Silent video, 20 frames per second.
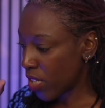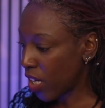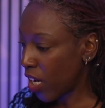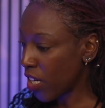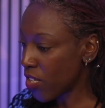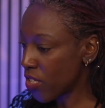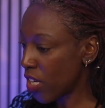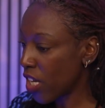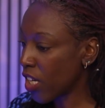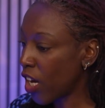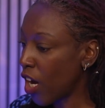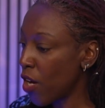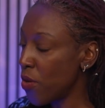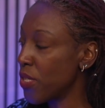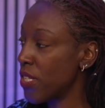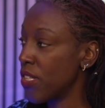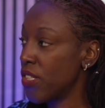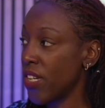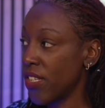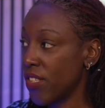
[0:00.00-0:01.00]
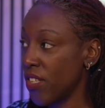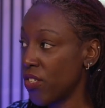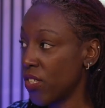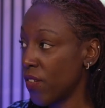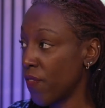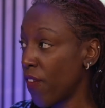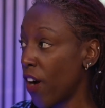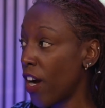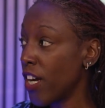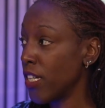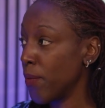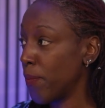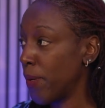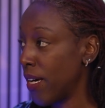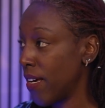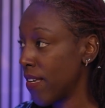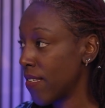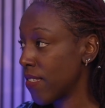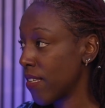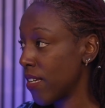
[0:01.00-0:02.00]
psychosis doesn't define a
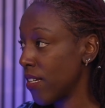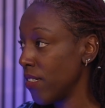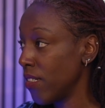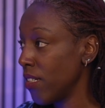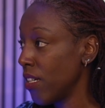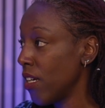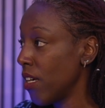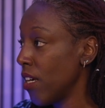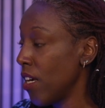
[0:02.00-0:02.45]
person.